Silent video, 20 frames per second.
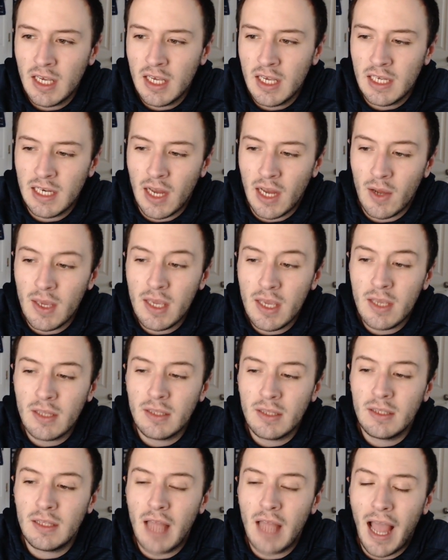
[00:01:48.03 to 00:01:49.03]
Now, he
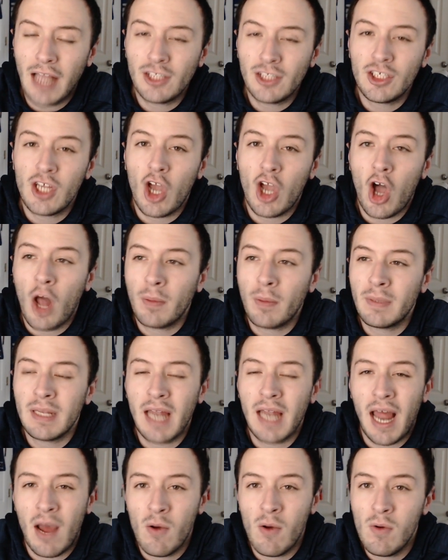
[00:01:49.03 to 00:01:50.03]
actually opted
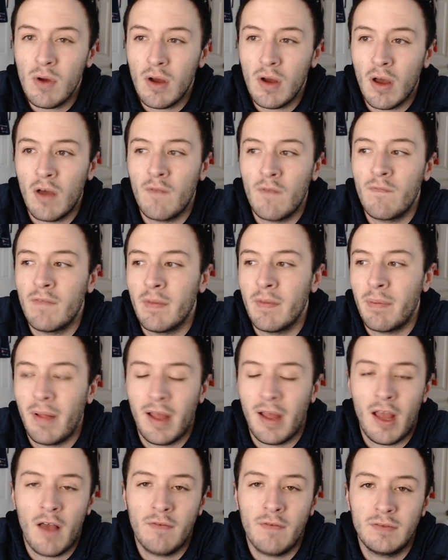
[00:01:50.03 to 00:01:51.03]
out of the
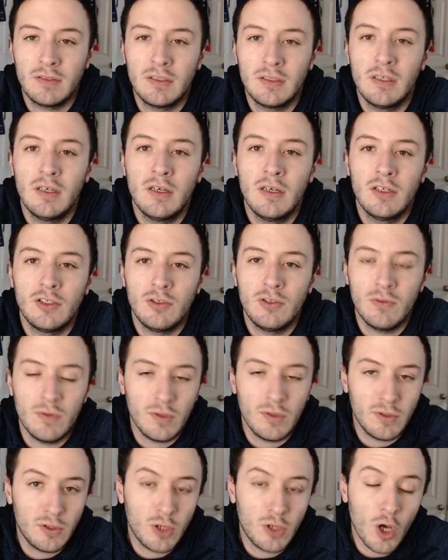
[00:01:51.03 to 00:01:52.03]
playoffs due
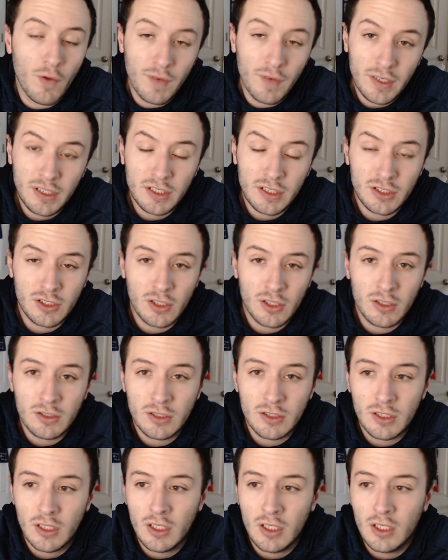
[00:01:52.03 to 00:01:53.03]
to COVID concerns,
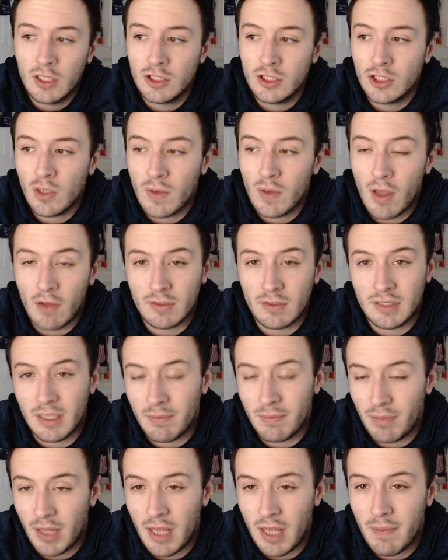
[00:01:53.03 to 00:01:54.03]
so he obviously didn't
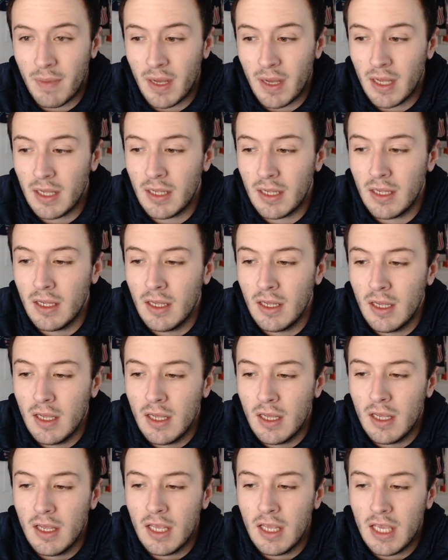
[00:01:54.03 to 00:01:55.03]
play, but
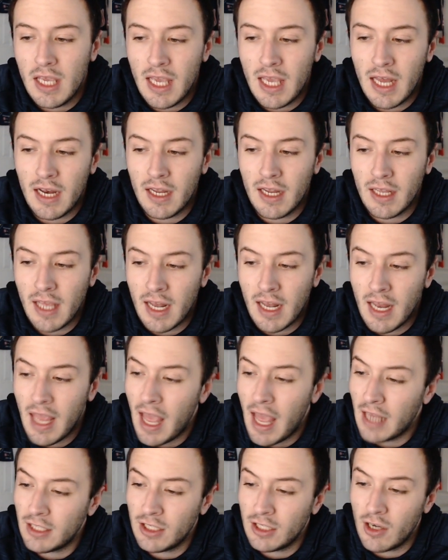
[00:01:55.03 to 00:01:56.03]
he actually
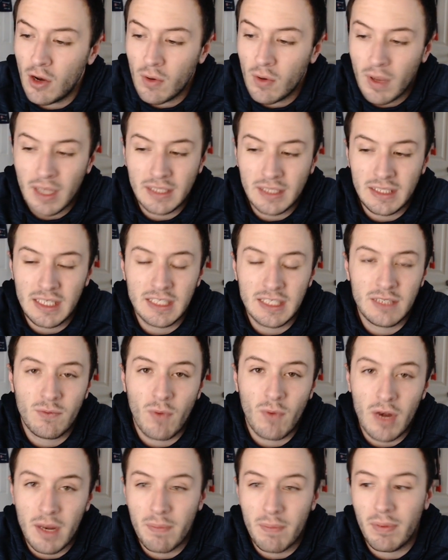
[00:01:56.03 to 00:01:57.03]
had an okay season
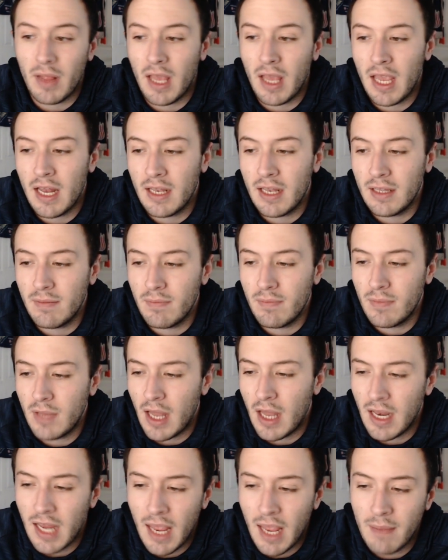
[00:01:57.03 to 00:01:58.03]
when he played.
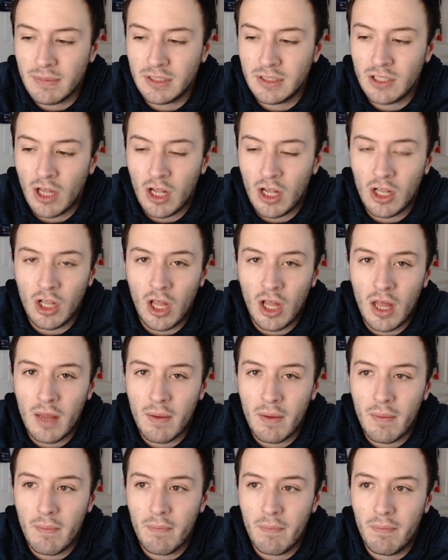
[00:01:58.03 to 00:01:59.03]
10 games is not a lot,
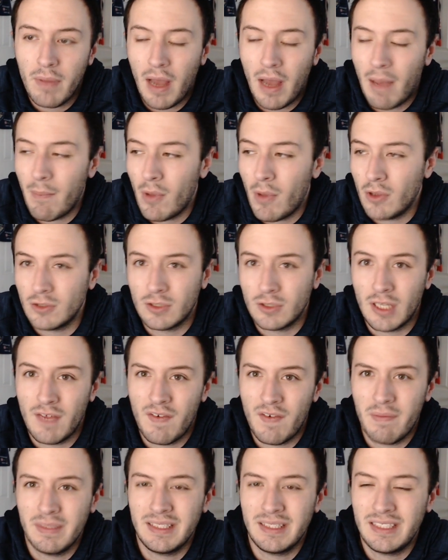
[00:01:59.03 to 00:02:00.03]
but I'm also going to give
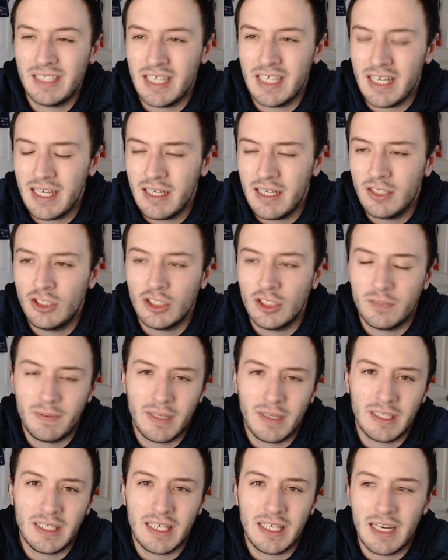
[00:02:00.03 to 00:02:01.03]
him a C just
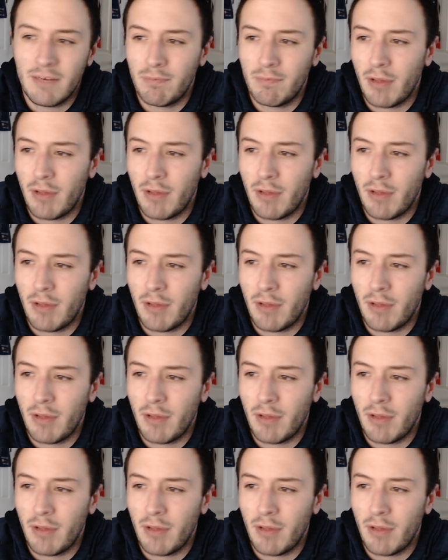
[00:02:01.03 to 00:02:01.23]
because he didn't play